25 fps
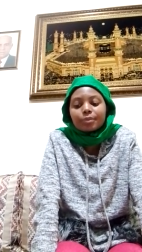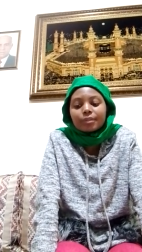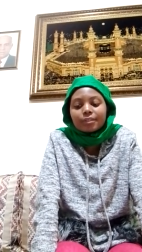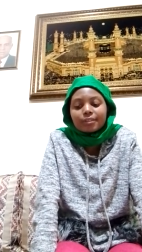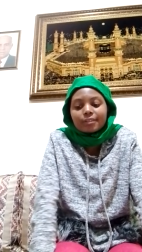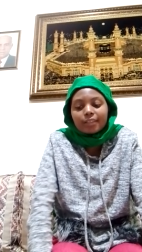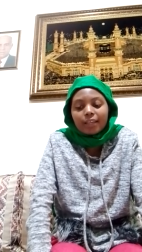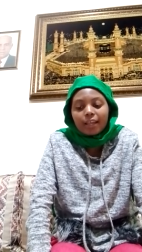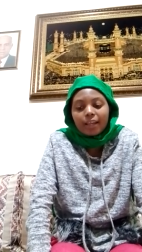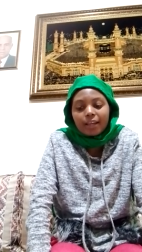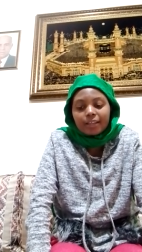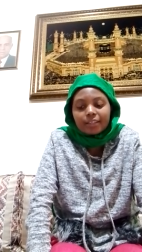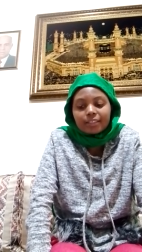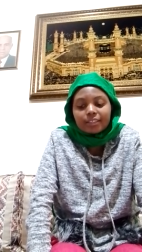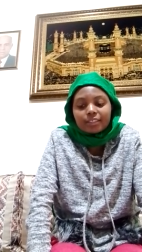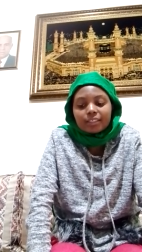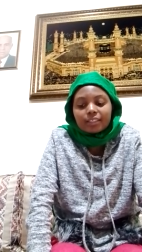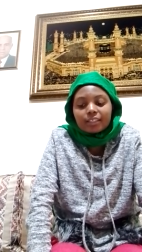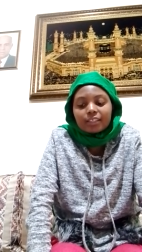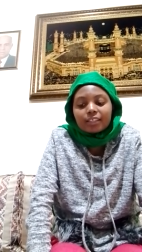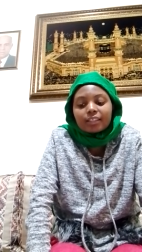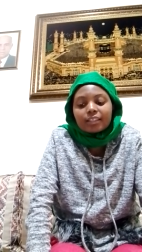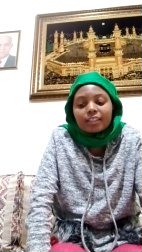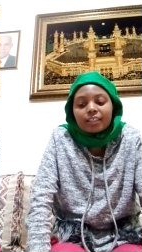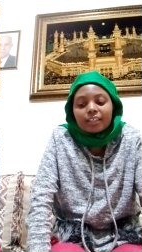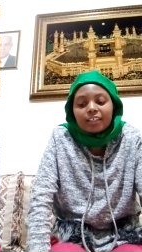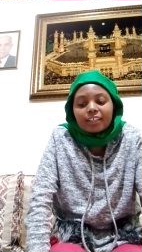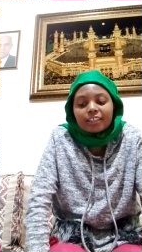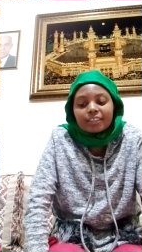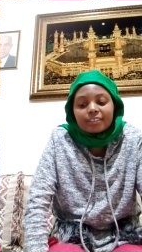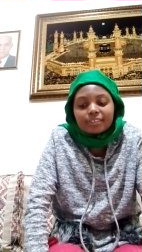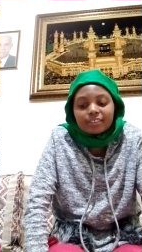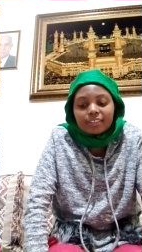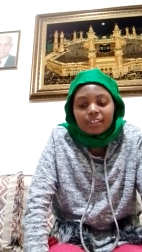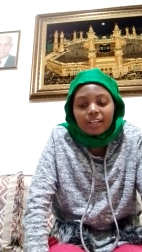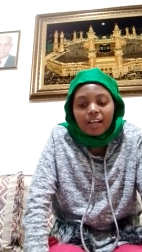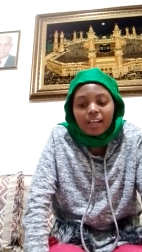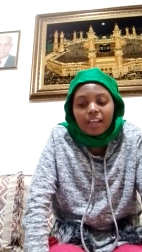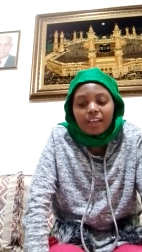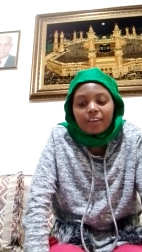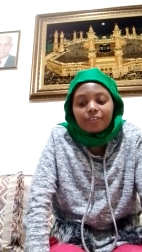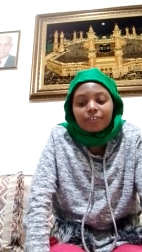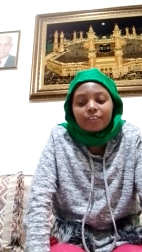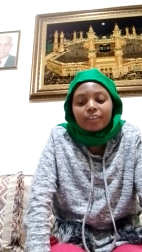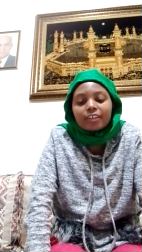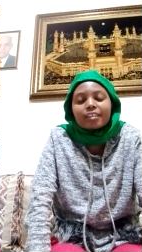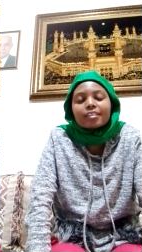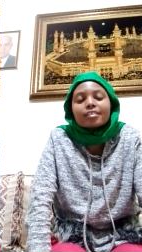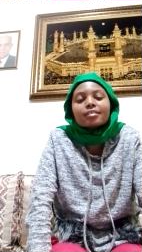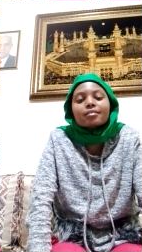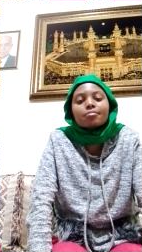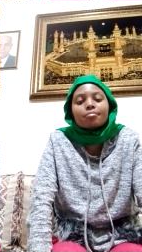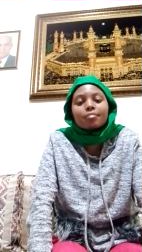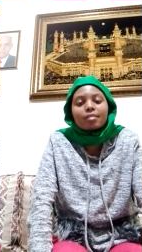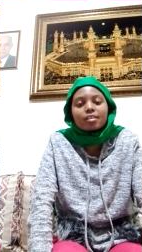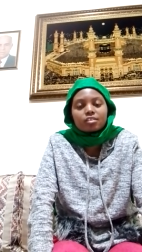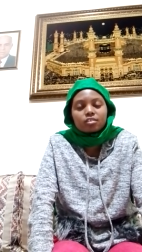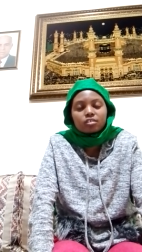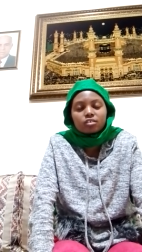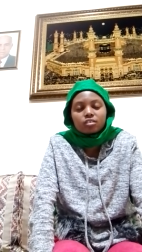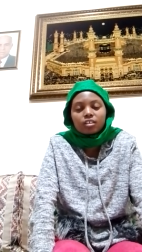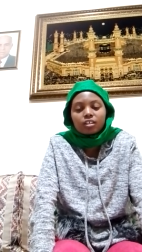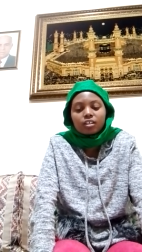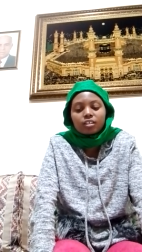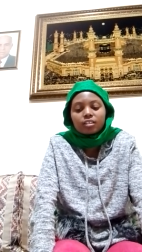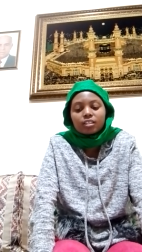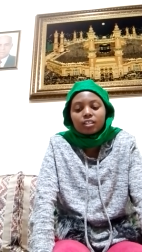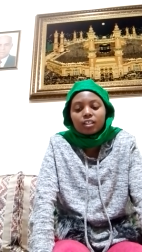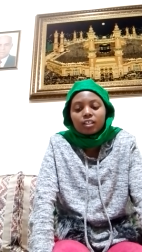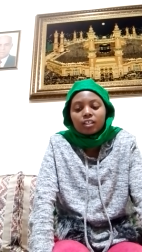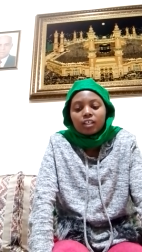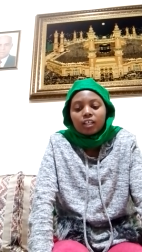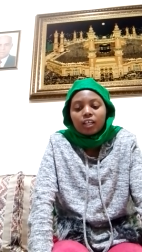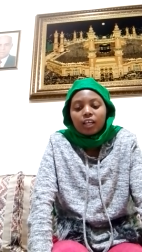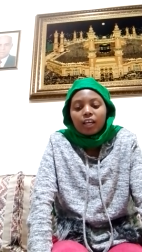beset, in Israel is measured,